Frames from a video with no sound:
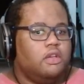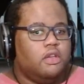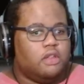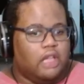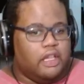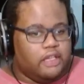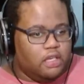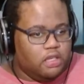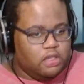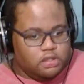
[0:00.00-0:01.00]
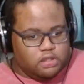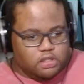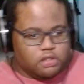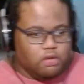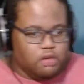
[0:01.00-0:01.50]
like,
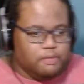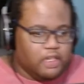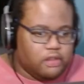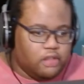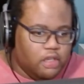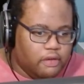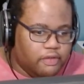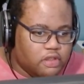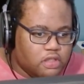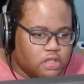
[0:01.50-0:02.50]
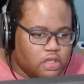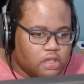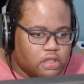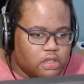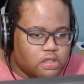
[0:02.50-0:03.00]
just going back to here for a
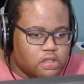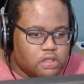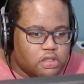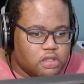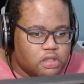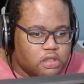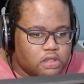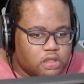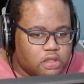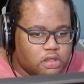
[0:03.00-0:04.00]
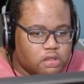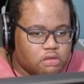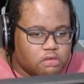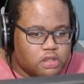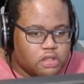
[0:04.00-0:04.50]
second.
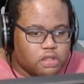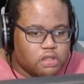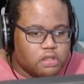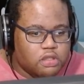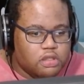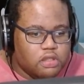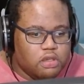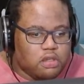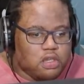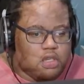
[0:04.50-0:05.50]
Oh, 1 second. Okay,